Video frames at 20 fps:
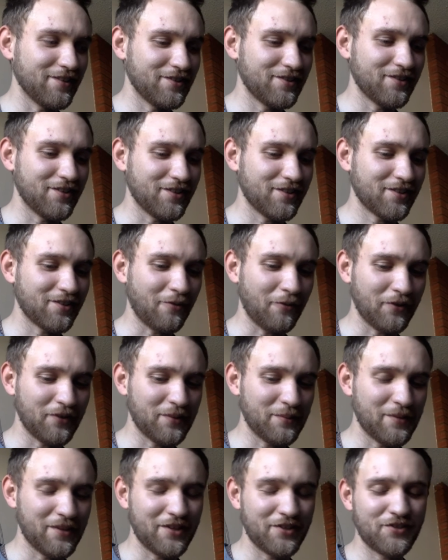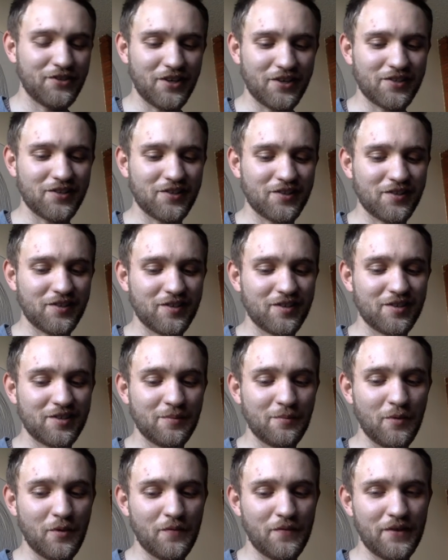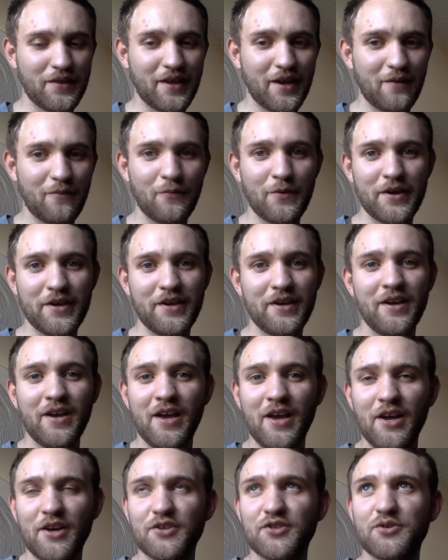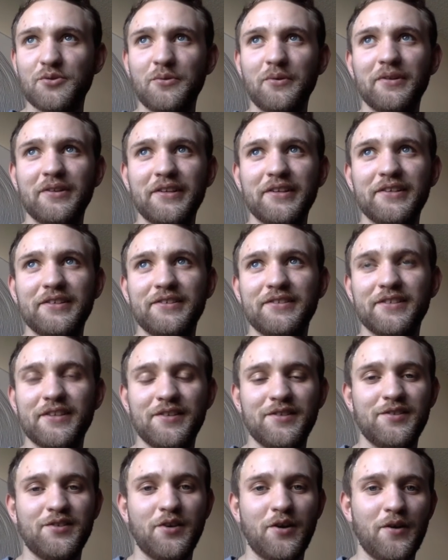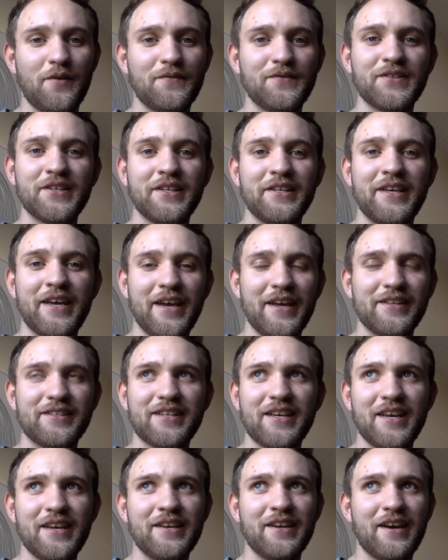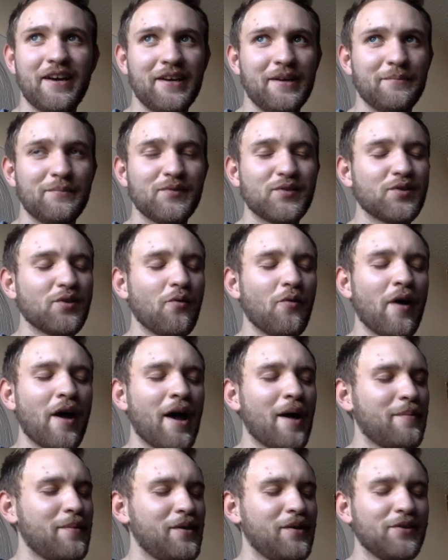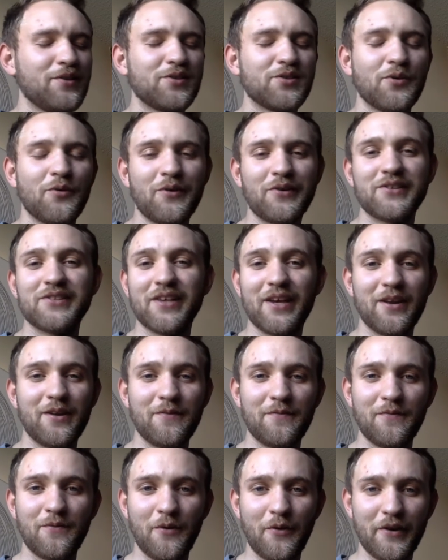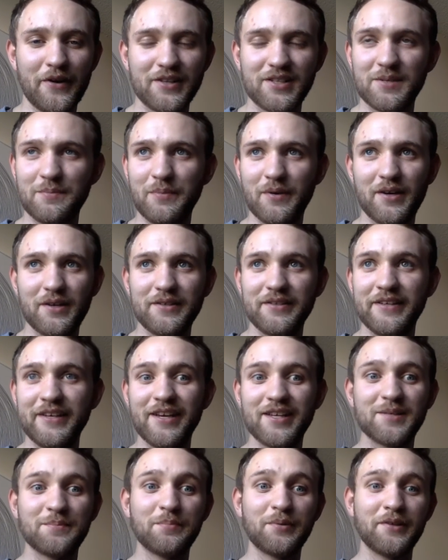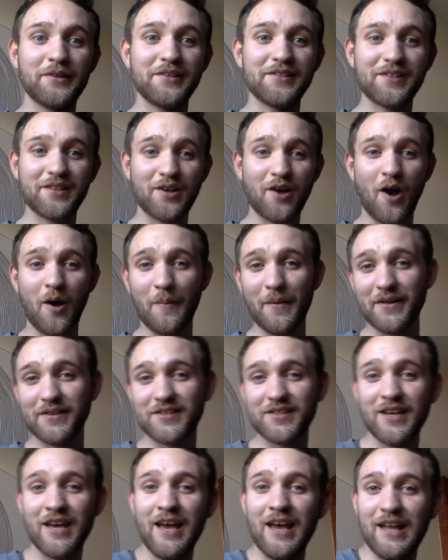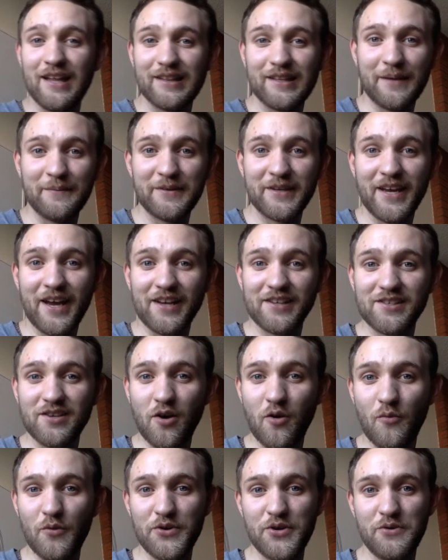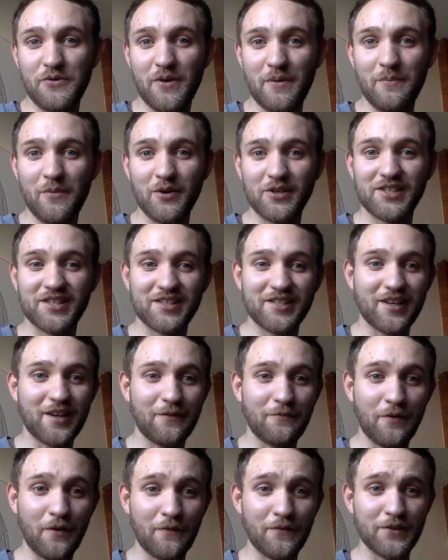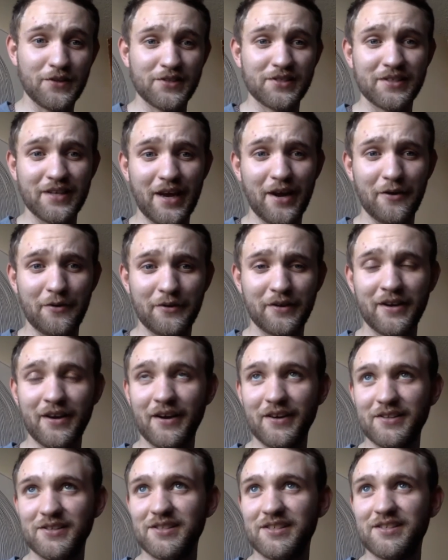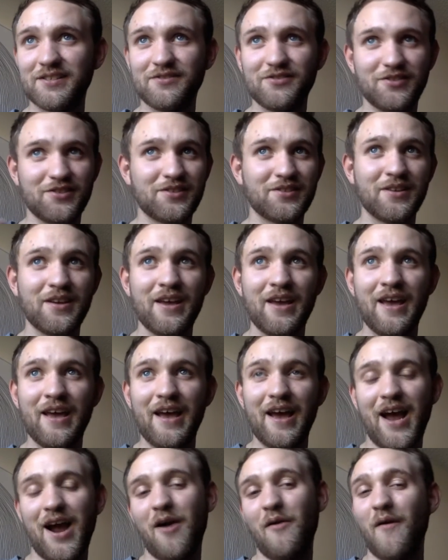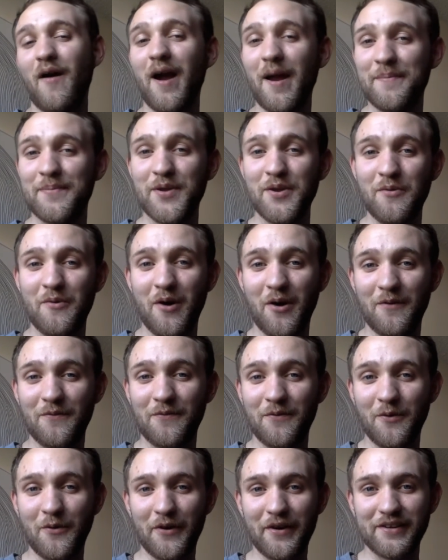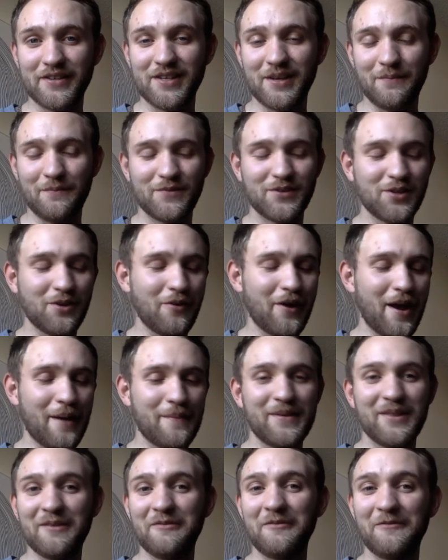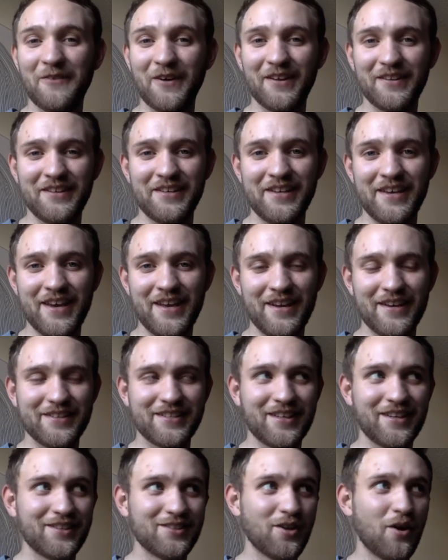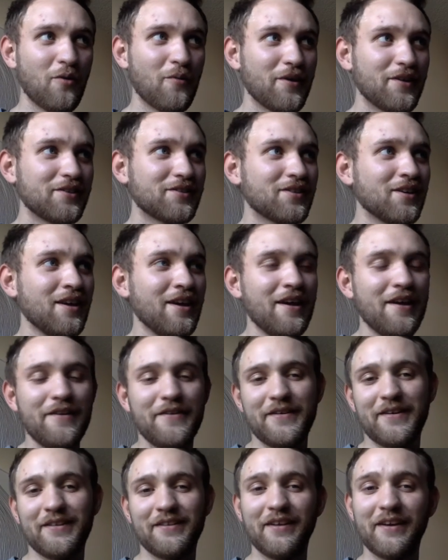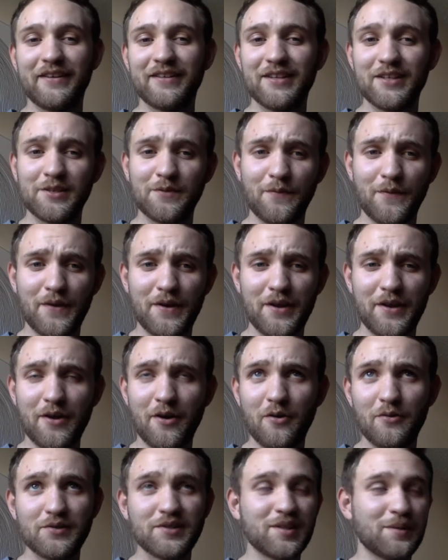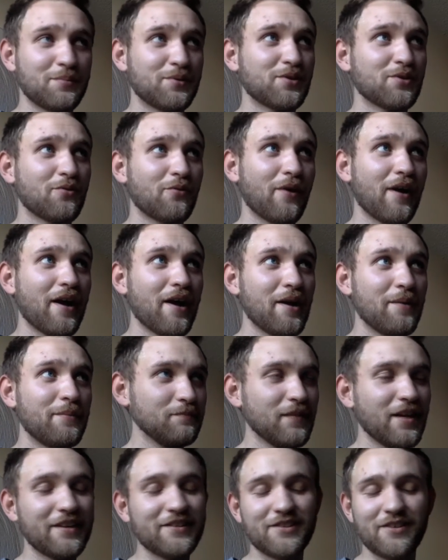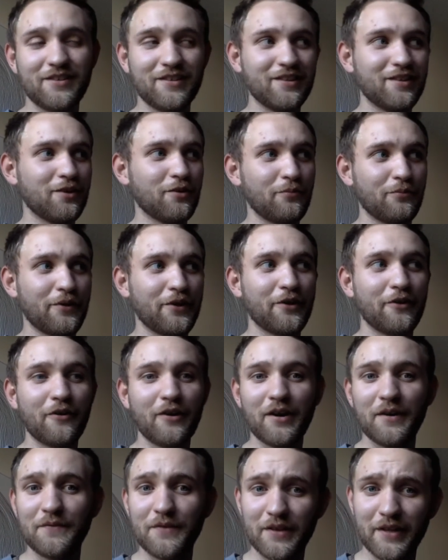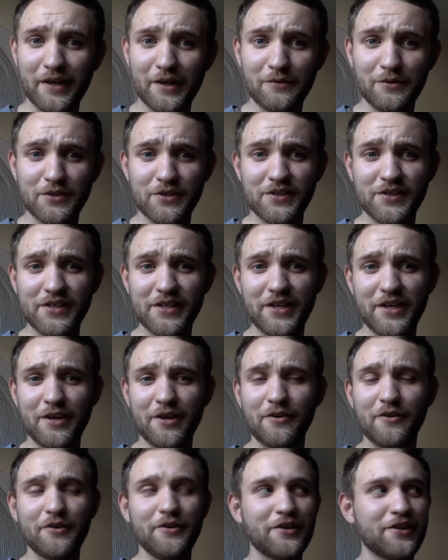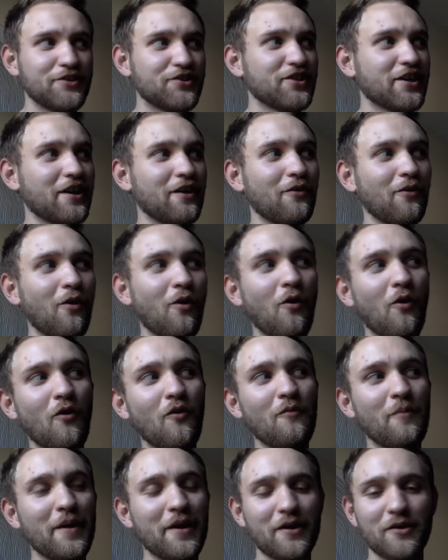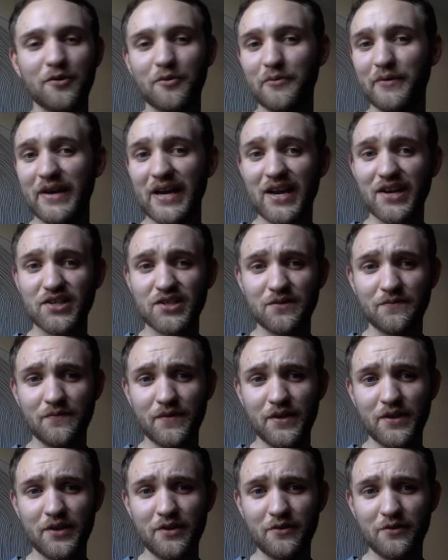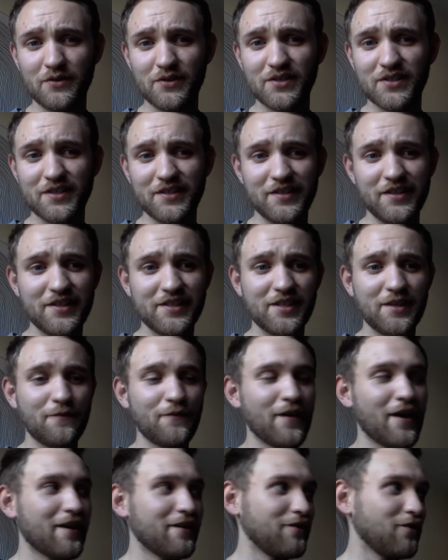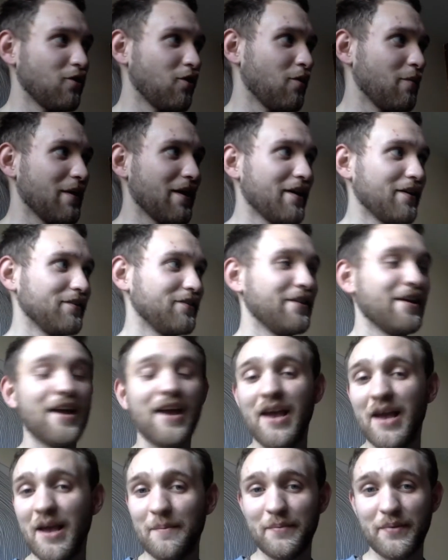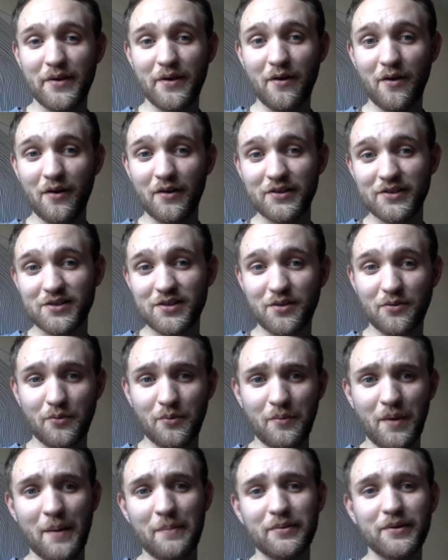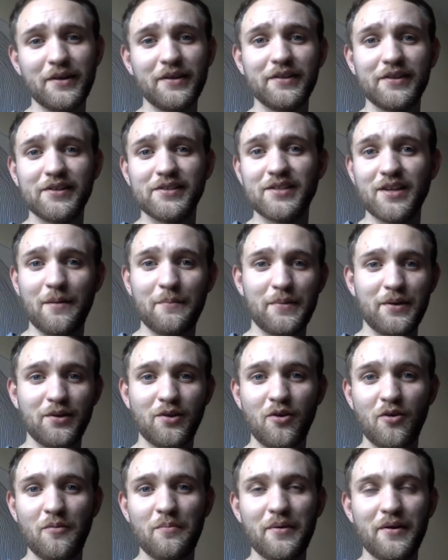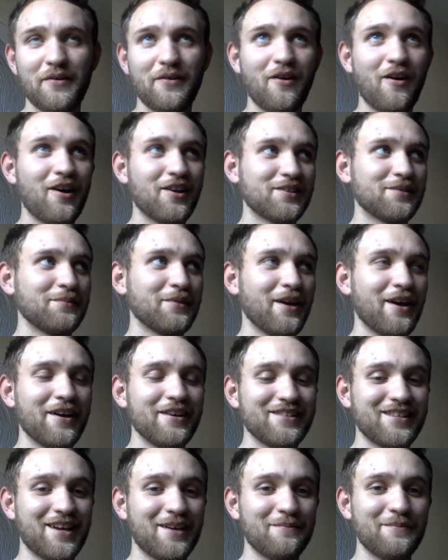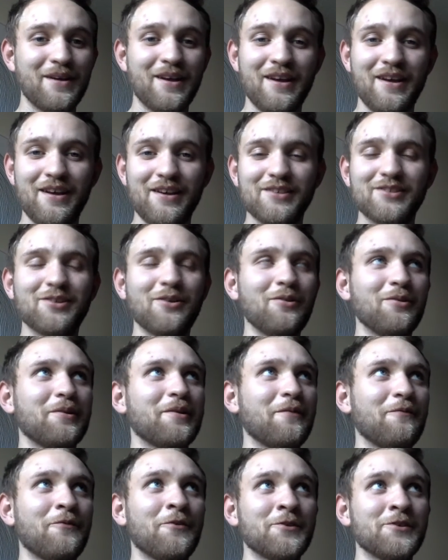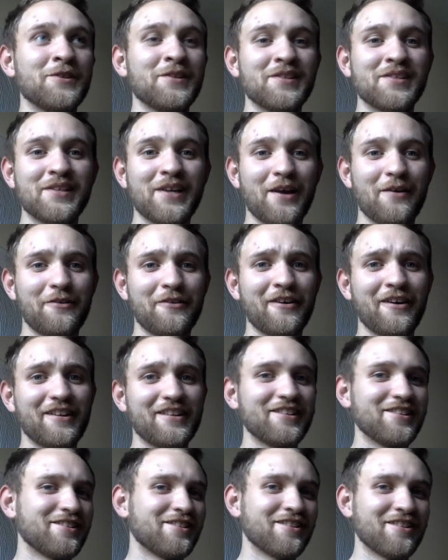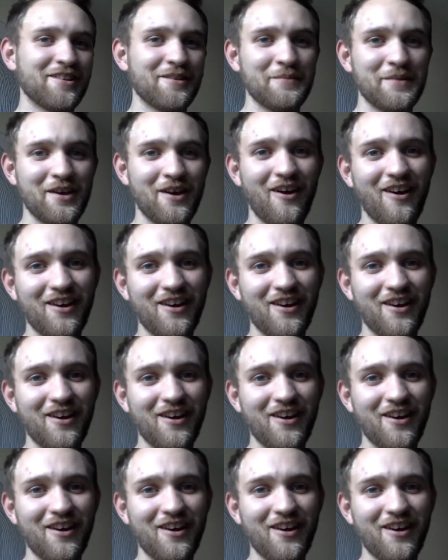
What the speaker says: is just going to be the Justice League movie that we truly deserve to get, and I am so happy and so excited for it. But yes, please in the comments, let me guys know what you are most excited for the Snyder Cuts, just how hyped you are for it. I'm so happy that we finally get it. And as always, you can like this video, subscribe, and turn the little ringer on if you like what you see here. You can check out all of my other reaction videos to DC Fandom and beyond through my playlist down below. But awesome, guys. I'm so looking forward to the Snyder Cut. This is going to be